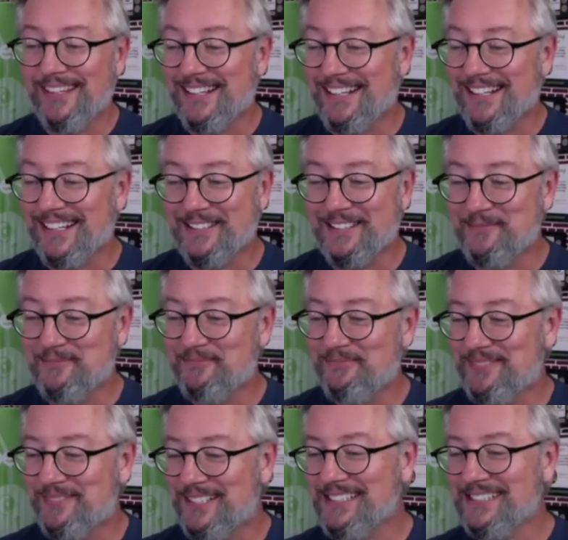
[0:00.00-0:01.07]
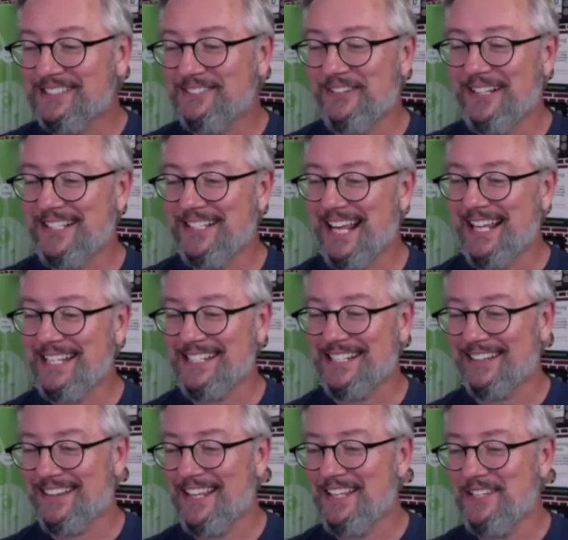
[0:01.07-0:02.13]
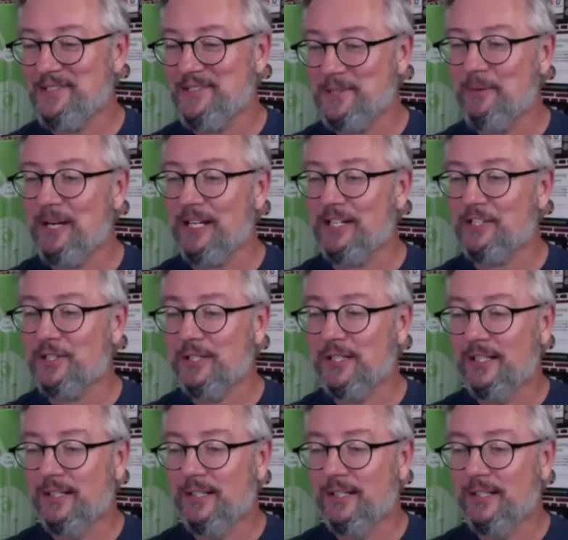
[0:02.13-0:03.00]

Um, this is fantastic. Thank you so much.